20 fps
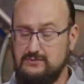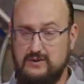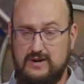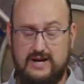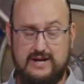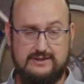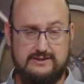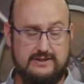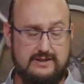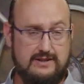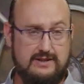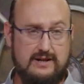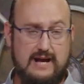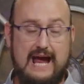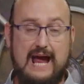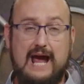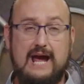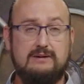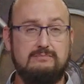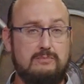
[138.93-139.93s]
way to
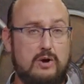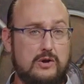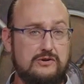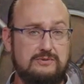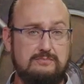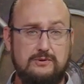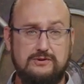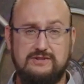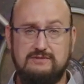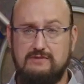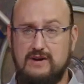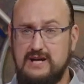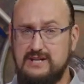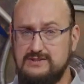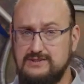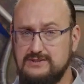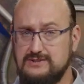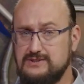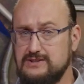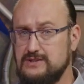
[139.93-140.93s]
add multiple
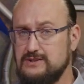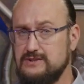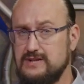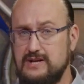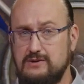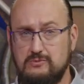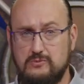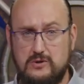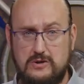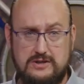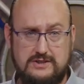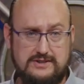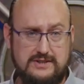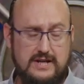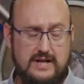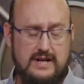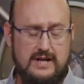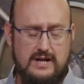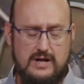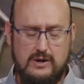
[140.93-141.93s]
devices to your networks.
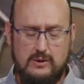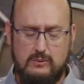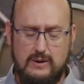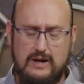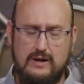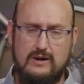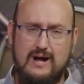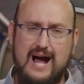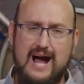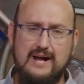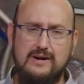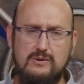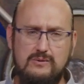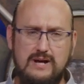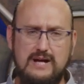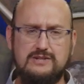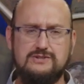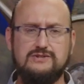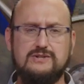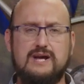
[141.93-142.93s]
Well, I don't
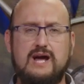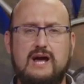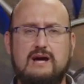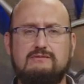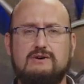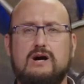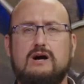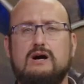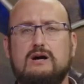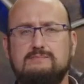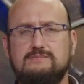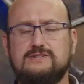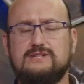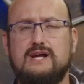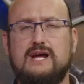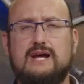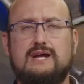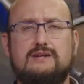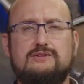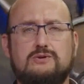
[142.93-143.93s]
actually have a hub
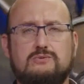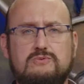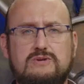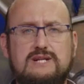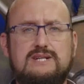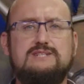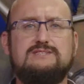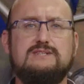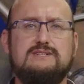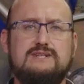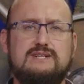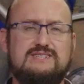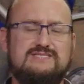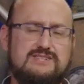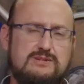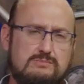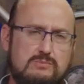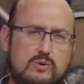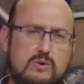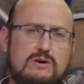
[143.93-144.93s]
today, and the reason is
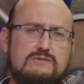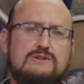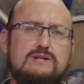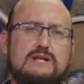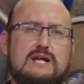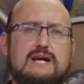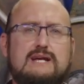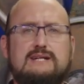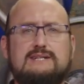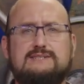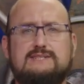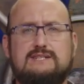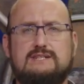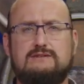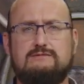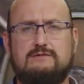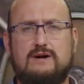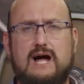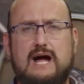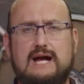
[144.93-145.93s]
they're more of a legacy
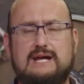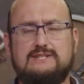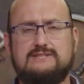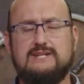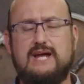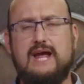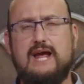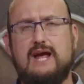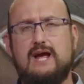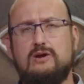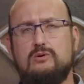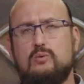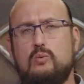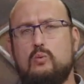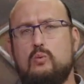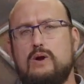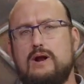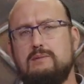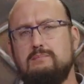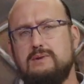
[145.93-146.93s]
device. And
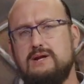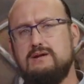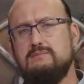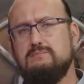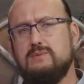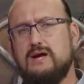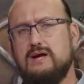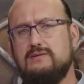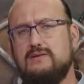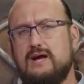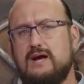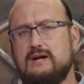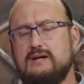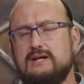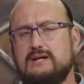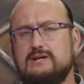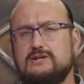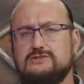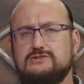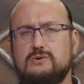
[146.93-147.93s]
what I mean by that
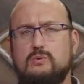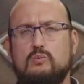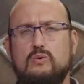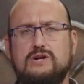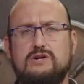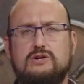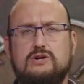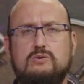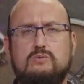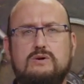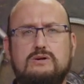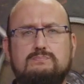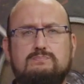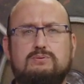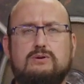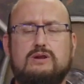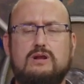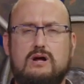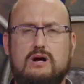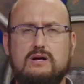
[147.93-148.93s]
is when you would
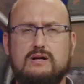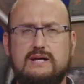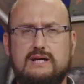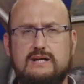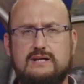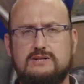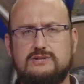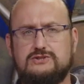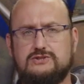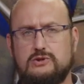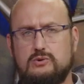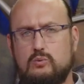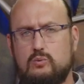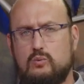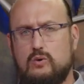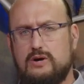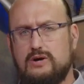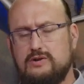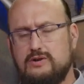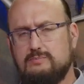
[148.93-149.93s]
plug into
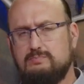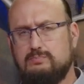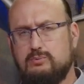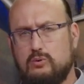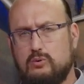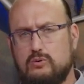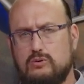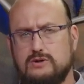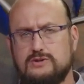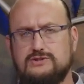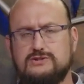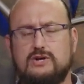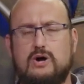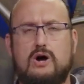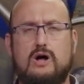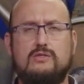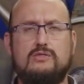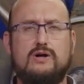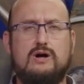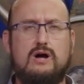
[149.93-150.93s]
one of the ports
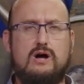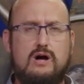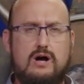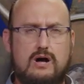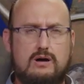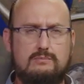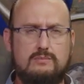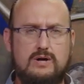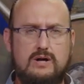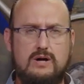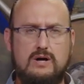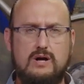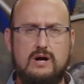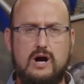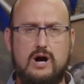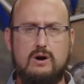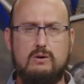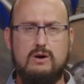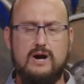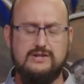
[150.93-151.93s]
on the hub.
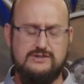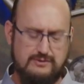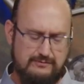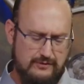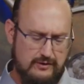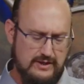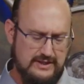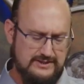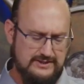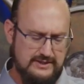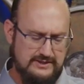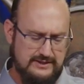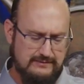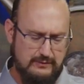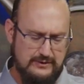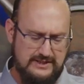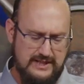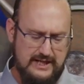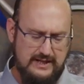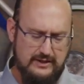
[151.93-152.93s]
All right, so for instance, if
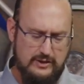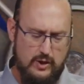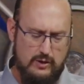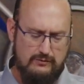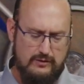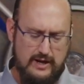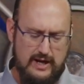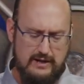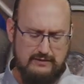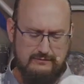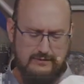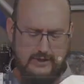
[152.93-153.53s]
we take an overhead